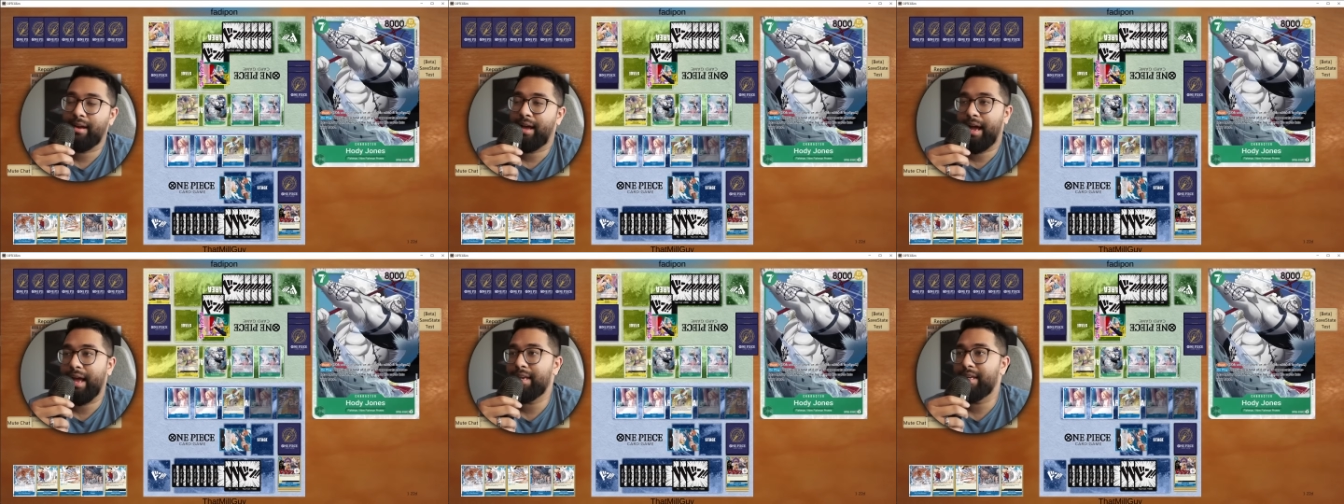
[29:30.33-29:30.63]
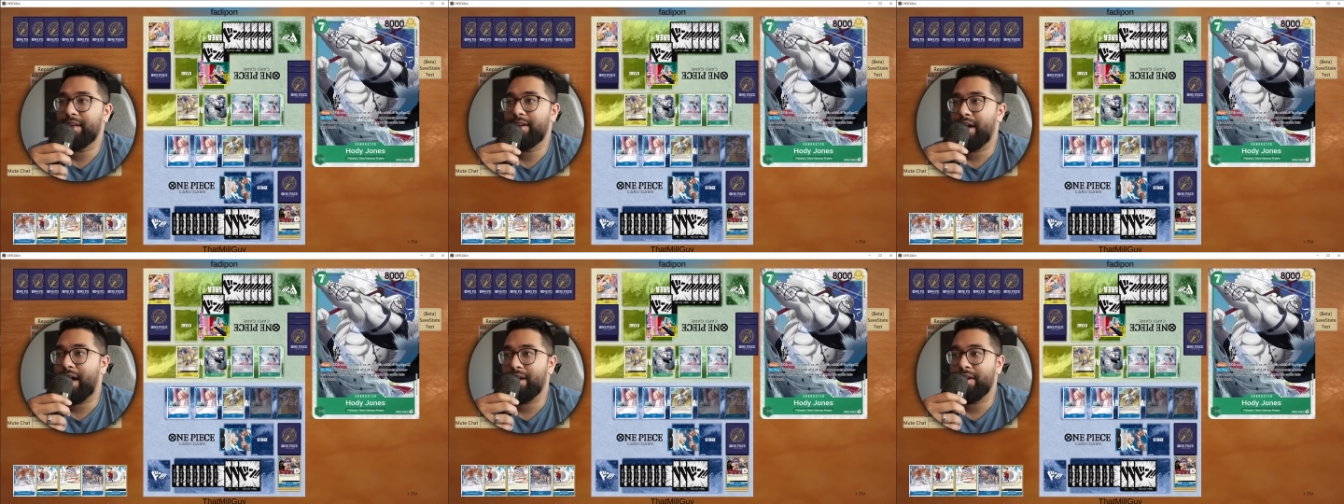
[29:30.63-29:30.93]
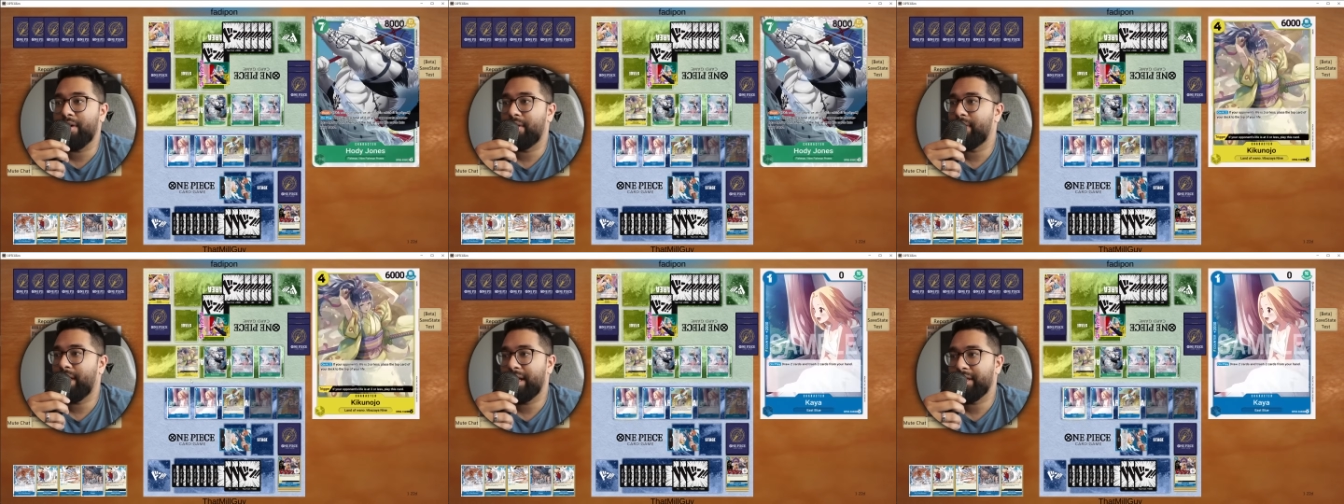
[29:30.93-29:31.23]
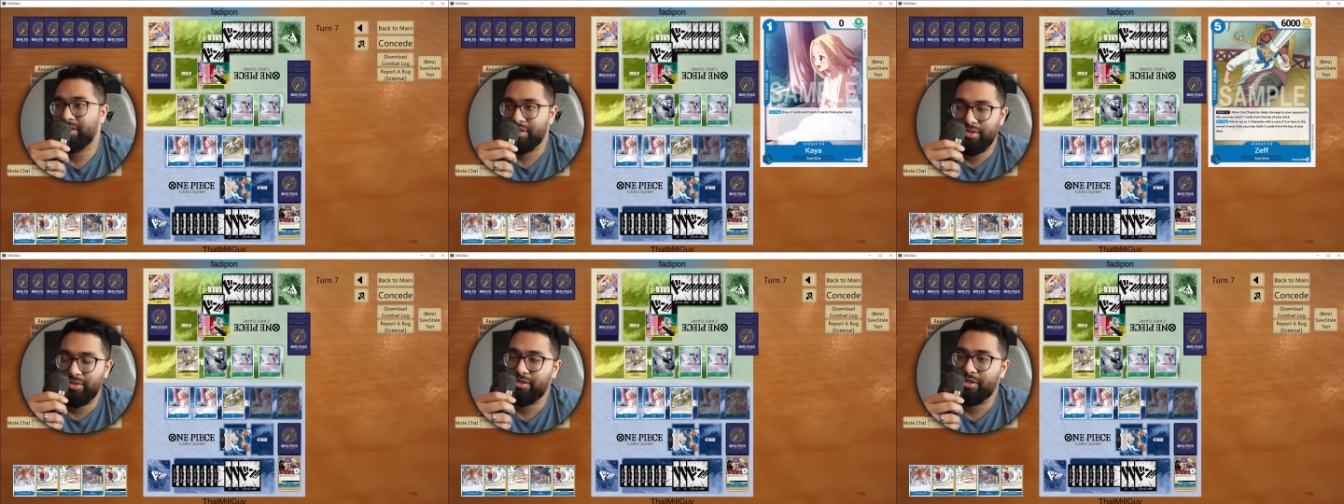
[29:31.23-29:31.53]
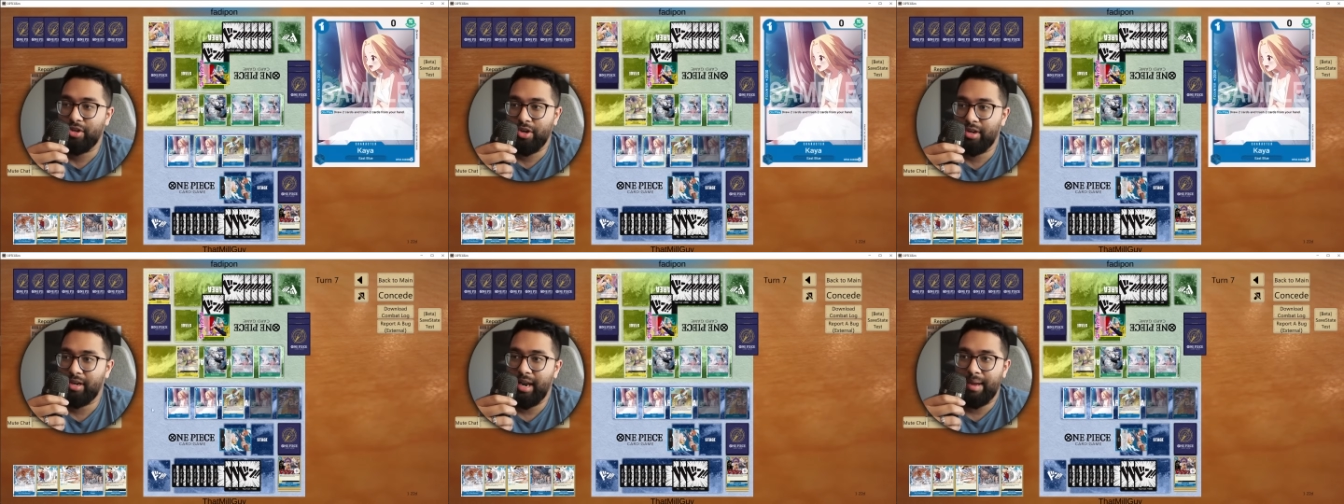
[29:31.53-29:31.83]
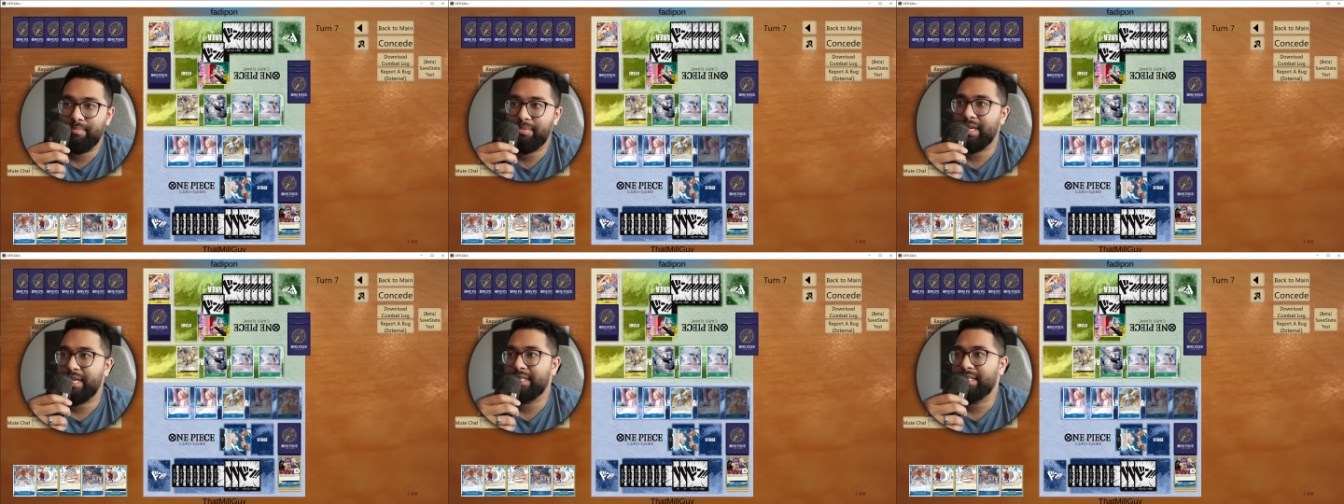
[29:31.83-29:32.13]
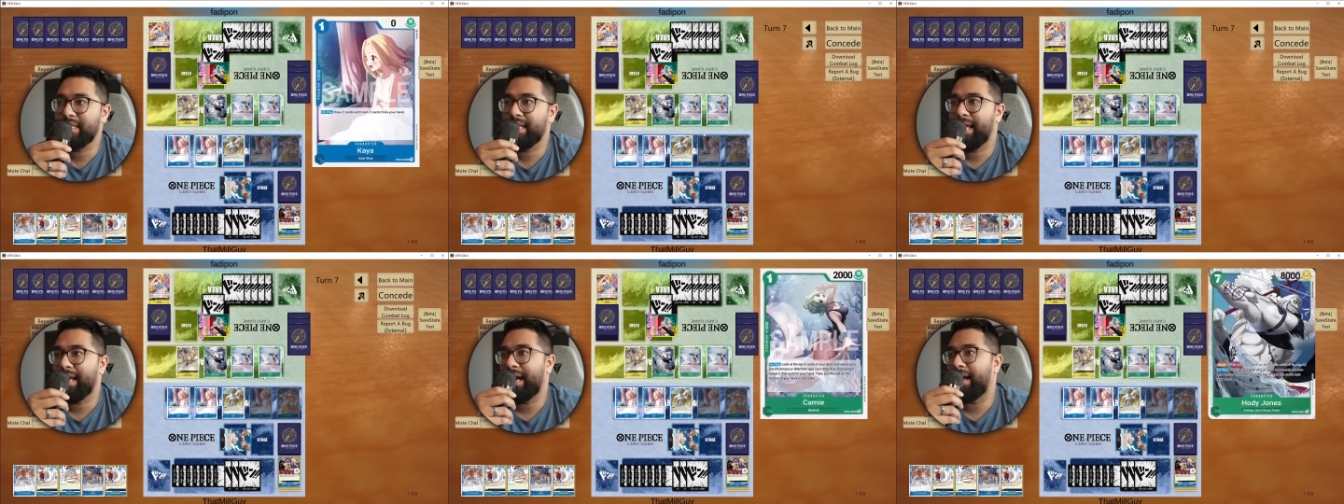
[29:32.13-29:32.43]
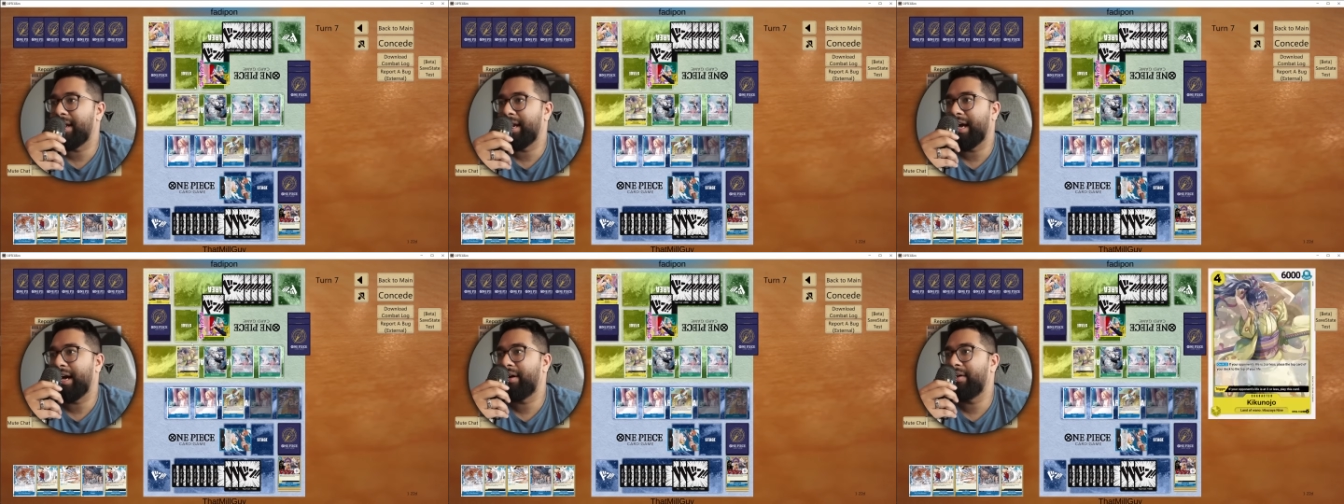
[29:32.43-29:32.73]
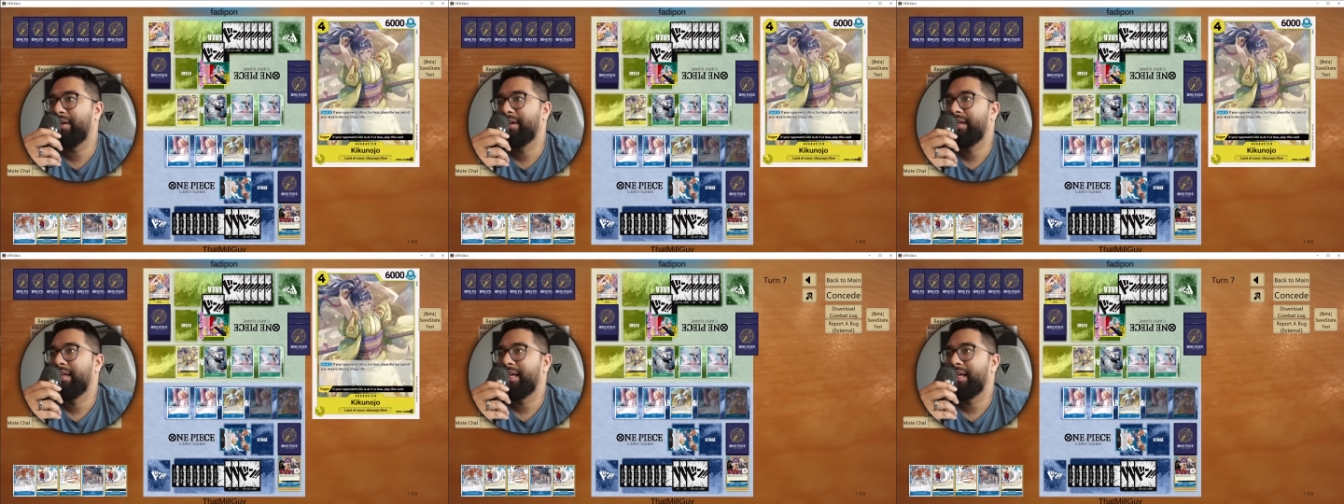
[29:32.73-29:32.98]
I did not know that. So good. I'm testing that out now.